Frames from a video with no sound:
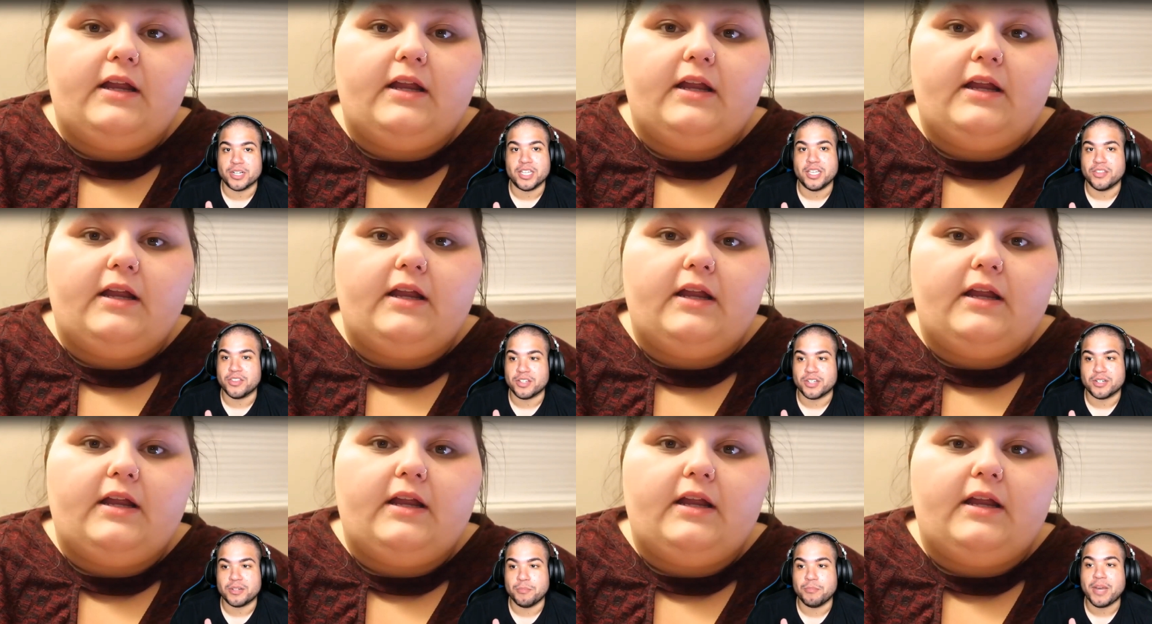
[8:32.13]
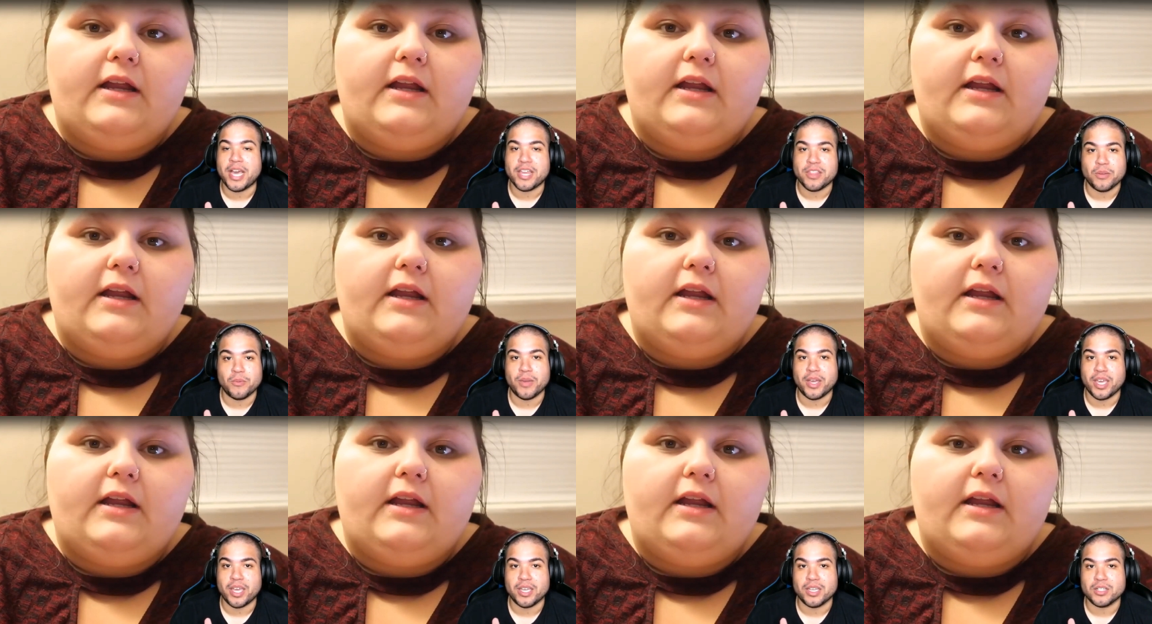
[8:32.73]
Speaker 1: either, by the
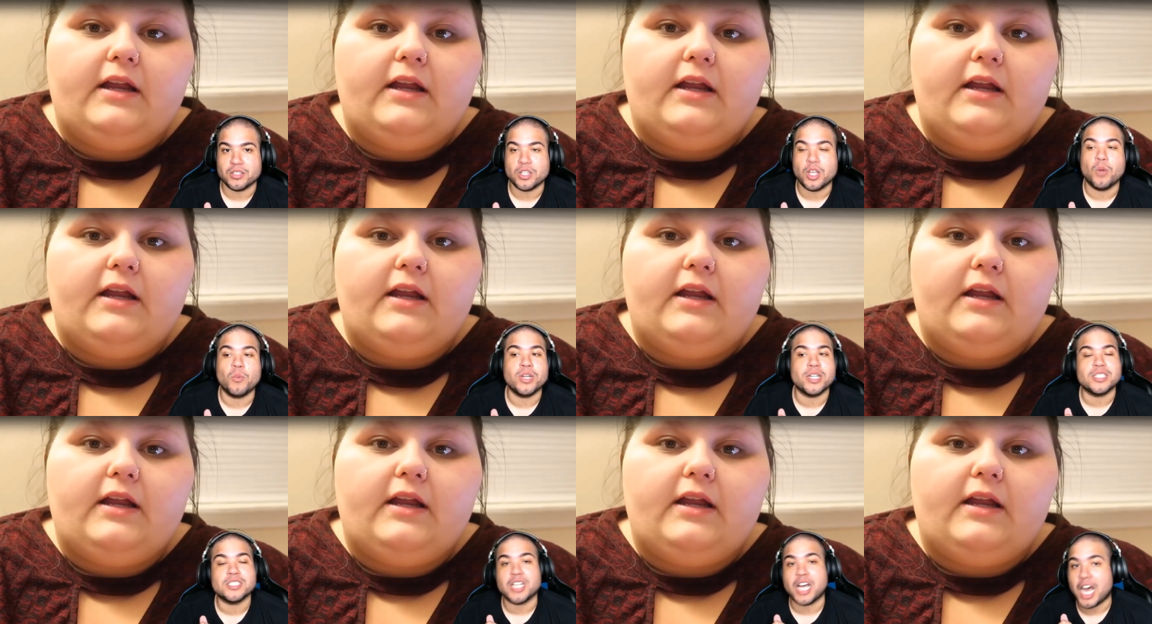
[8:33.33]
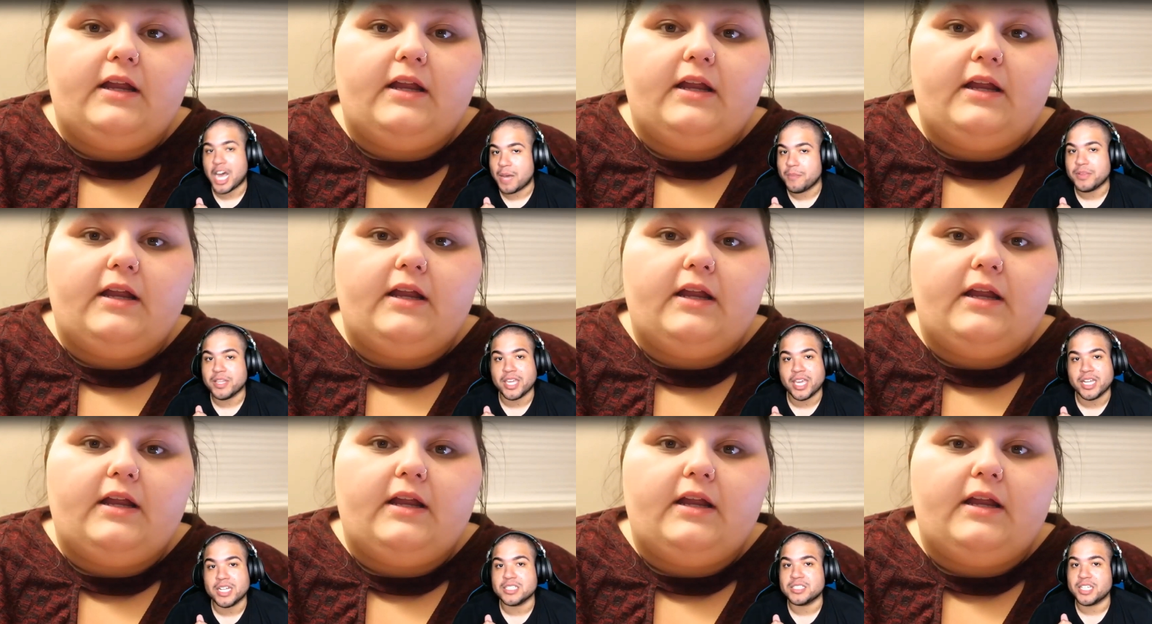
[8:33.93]
way. No one is
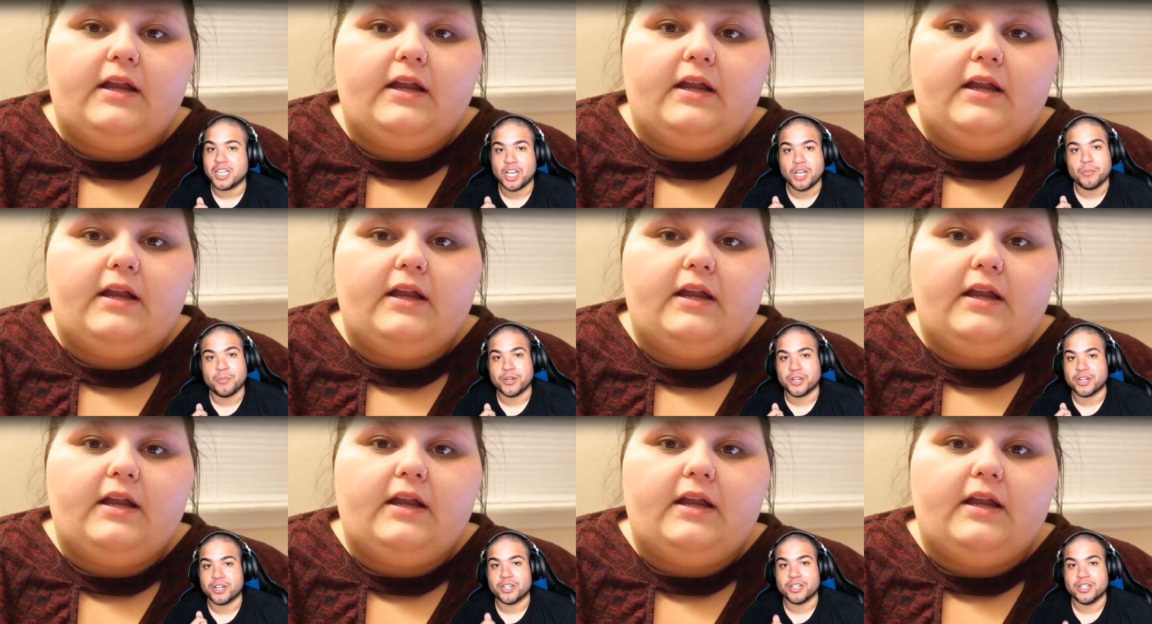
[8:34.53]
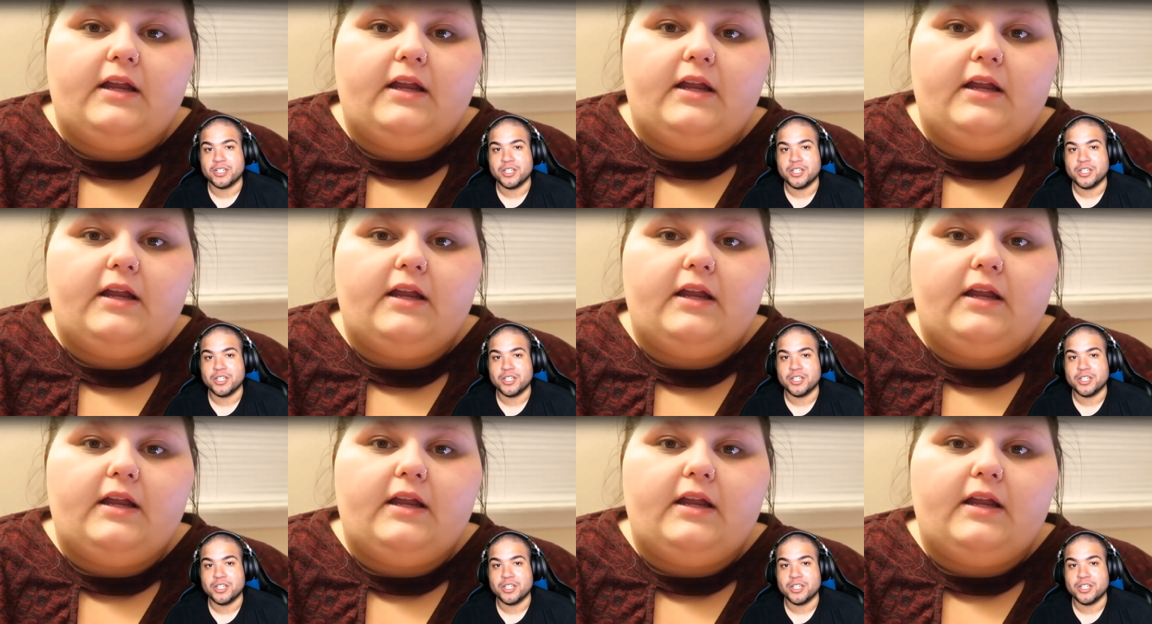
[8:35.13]
obligated to help her,